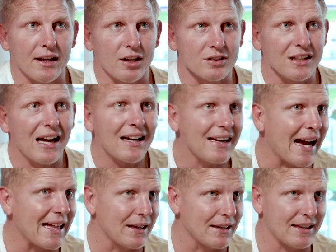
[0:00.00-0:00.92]
And I was lucky I
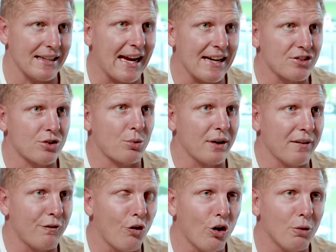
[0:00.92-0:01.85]
had it at the age of
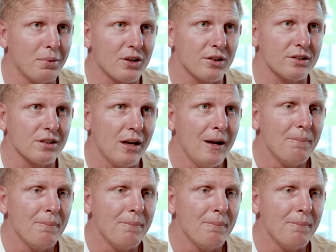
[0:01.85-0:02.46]
24, because